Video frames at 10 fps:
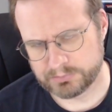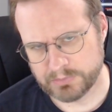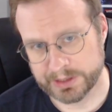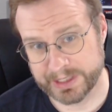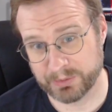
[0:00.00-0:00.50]

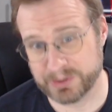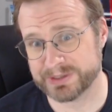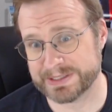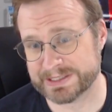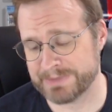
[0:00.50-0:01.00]
they
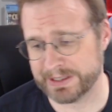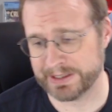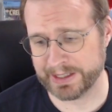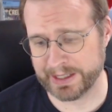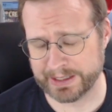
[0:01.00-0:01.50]
originally
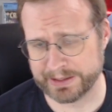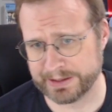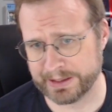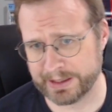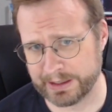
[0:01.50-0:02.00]
submitted
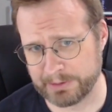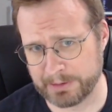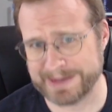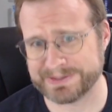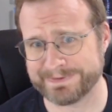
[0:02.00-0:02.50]
an
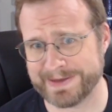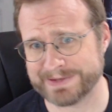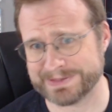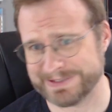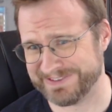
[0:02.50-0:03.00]
Amazing
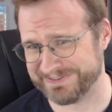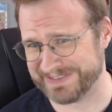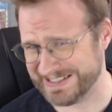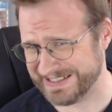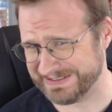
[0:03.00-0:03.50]
Fantasy
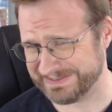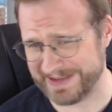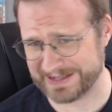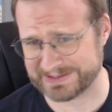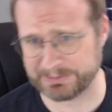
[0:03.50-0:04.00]
15
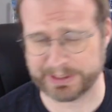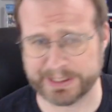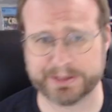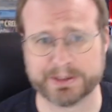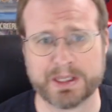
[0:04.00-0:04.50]

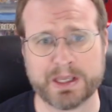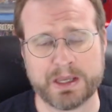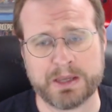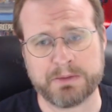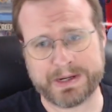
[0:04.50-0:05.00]
facsimile,
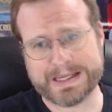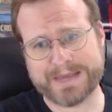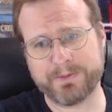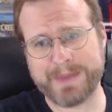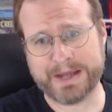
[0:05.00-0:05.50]
but I gave
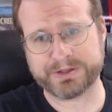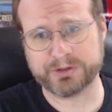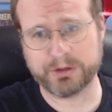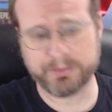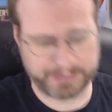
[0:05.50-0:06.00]
it back to
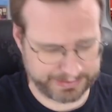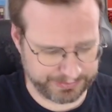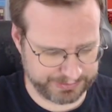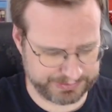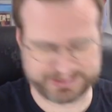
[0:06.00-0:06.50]
them. Like,
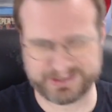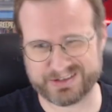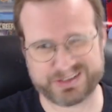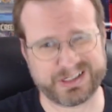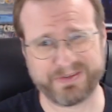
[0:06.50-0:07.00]
there's
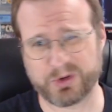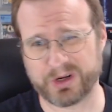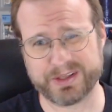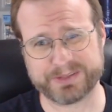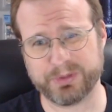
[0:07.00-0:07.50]
stuff going on
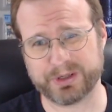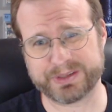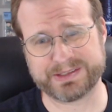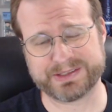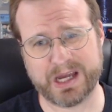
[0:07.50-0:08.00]
in this book
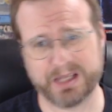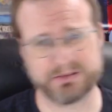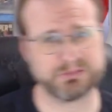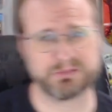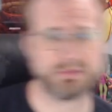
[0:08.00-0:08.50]
that's
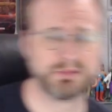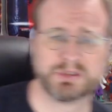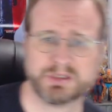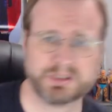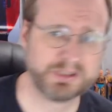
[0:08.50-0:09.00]
not...
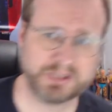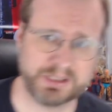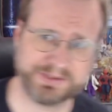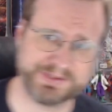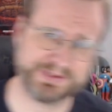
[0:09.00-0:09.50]

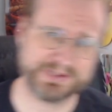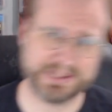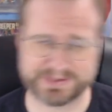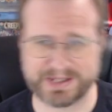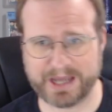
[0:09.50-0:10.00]

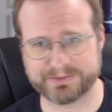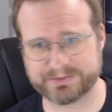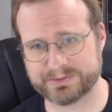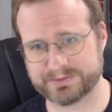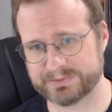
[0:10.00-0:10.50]
It's not
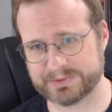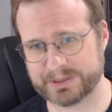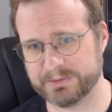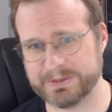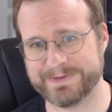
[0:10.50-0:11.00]
going
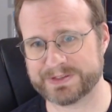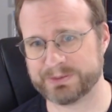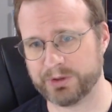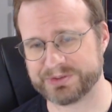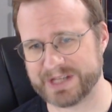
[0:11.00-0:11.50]
to be
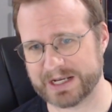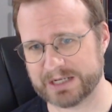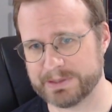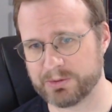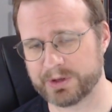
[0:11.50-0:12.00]
fixable. It's not going
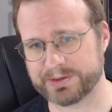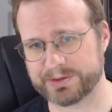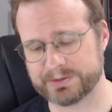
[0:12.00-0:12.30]
to be worth